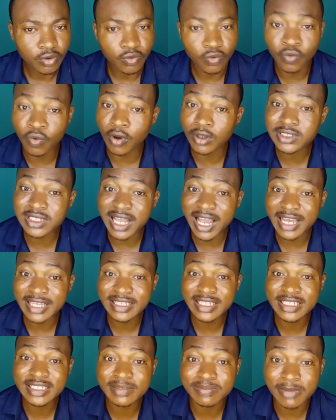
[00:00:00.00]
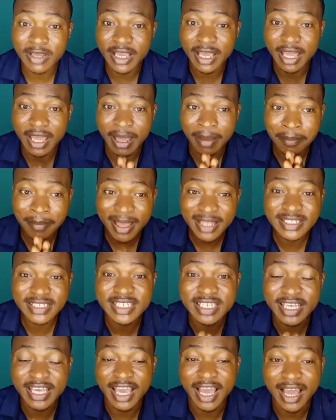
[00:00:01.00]
What I emit
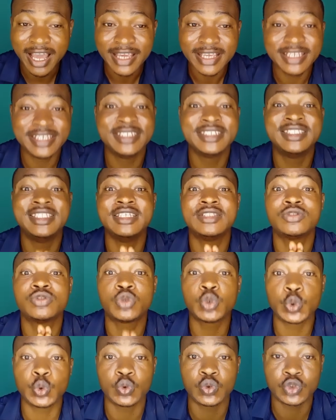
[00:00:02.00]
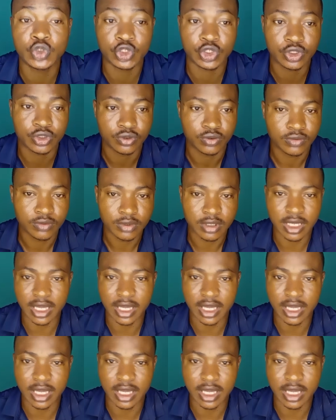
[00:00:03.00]
here is the truths